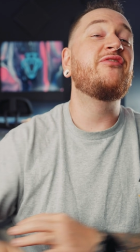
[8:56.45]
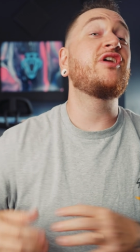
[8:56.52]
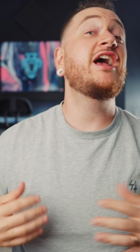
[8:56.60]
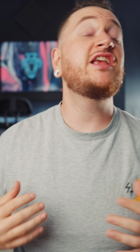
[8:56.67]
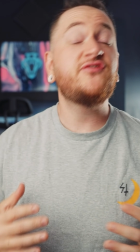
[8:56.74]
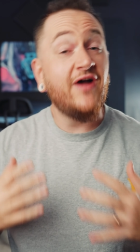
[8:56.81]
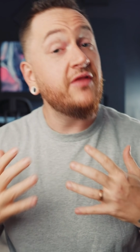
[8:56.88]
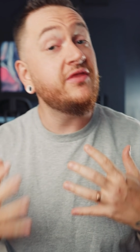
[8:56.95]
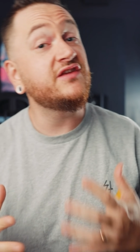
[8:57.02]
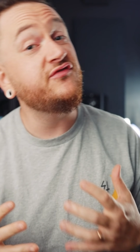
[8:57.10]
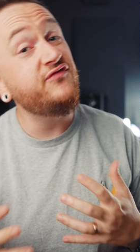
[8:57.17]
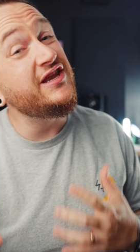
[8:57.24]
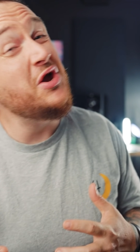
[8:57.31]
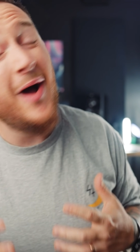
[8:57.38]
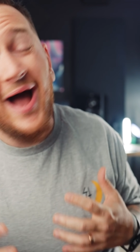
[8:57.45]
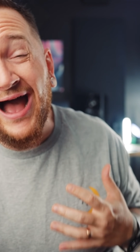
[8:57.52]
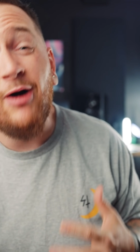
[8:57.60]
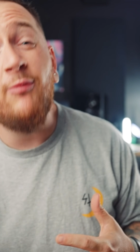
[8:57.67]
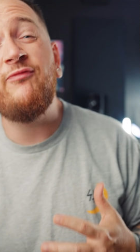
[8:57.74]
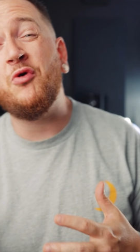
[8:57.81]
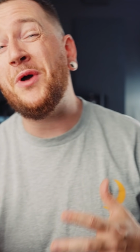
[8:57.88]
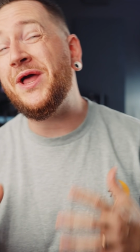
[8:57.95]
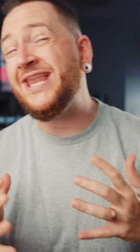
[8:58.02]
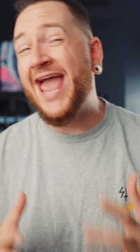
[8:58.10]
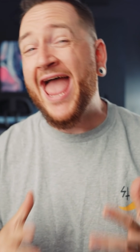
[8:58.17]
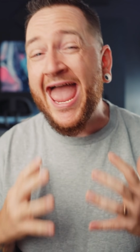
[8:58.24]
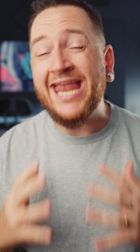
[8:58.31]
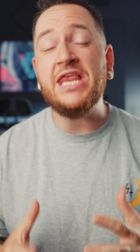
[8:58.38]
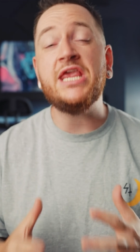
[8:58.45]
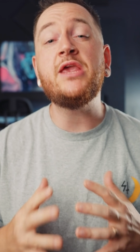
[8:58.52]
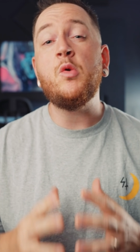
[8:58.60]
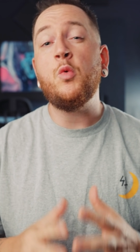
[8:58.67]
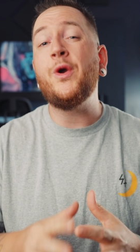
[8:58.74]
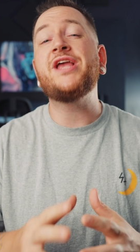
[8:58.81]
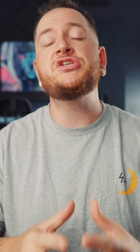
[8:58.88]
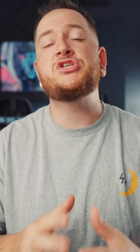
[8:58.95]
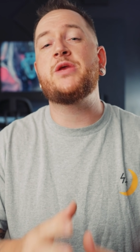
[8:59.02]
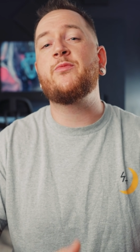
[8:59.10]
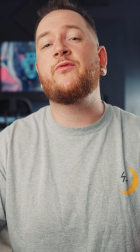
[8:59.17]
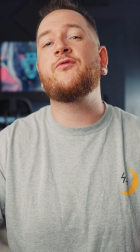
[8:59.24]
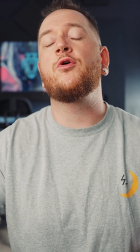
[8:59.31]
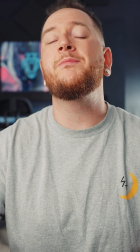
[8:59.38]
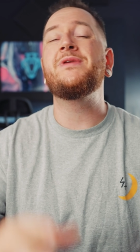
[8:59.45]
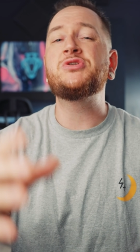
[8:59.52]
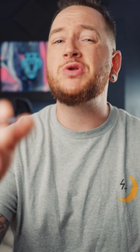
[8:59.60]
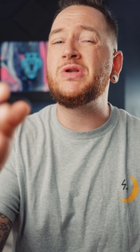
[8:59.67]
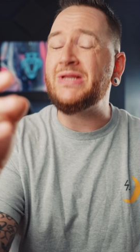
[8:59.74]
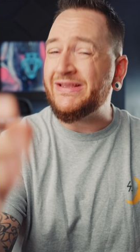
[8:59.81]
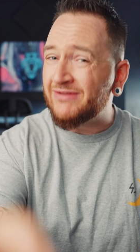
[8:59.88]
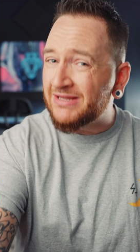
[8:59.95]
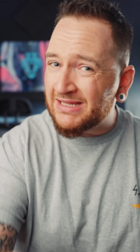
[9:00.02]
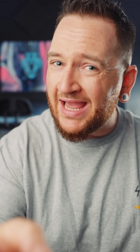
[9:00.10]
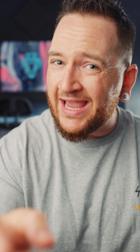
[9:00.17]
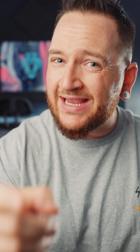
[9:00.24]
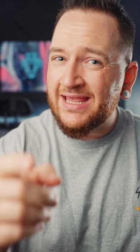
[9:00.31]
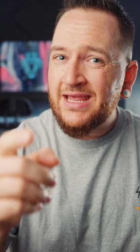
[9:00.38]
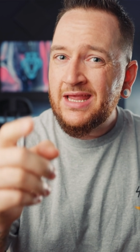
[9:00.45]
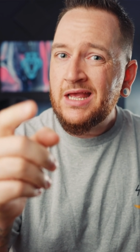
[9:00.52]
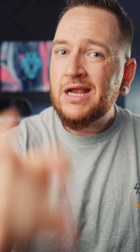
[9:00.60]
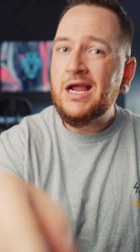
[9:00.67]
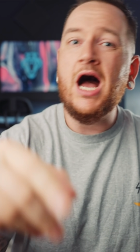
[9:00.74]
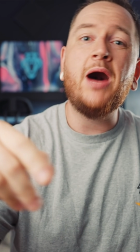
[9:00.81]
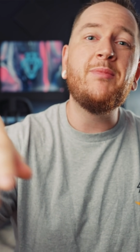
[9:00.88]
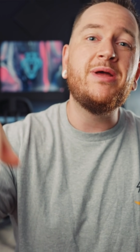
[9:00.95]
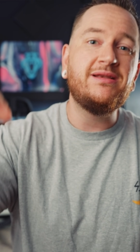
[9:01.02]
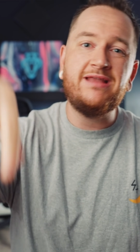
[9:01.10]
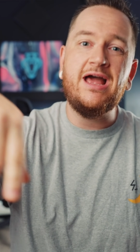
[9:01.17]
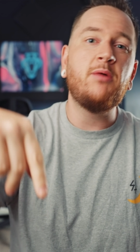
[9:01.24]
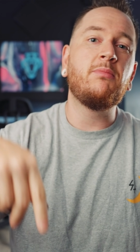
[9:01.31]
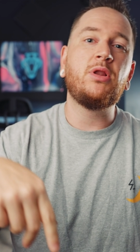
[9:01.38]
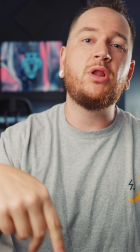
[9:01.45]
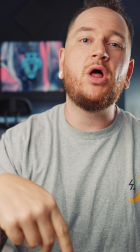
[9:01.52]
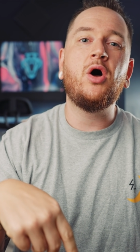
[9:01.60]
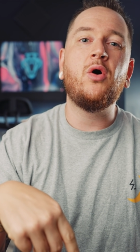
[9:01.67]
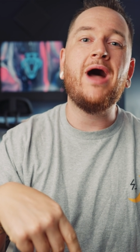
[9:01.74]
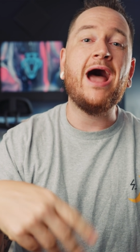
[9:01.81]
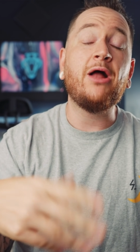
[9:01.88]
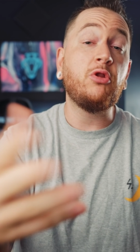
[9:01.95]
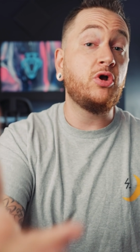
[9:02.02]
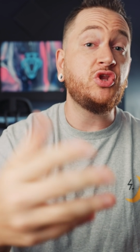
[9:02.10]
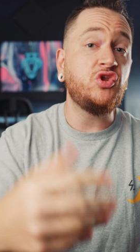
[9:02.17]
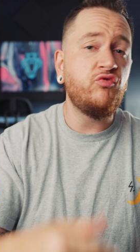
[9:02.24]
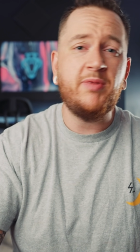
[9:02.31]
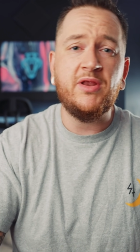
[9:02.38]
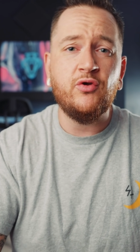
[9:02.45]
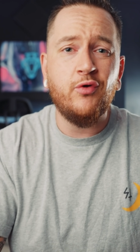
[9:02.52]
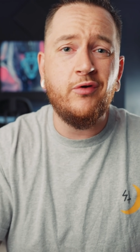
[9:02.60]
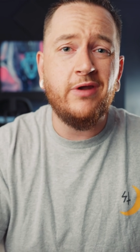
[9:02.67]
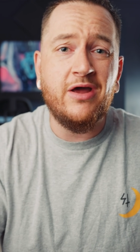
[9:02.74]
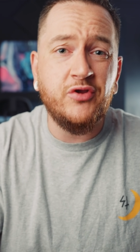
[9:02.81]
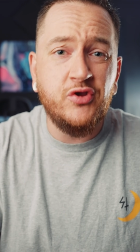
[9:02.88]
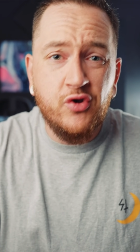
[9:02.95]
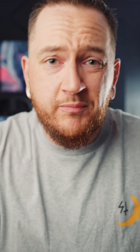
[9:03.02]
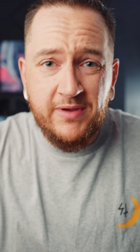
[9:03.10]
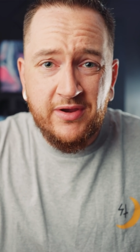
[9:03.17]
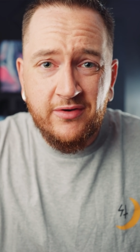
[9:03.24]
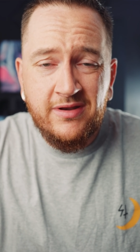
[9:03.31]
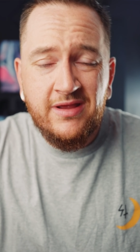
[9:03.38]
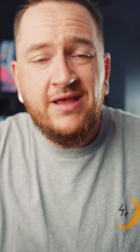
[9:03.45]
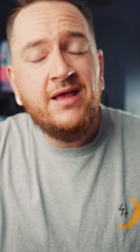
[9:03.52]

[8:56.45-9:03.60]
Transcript: If you guys found this video helpful in any way, shape, or form, be sure to leave a like, comment down below how long you've been growing out your beard,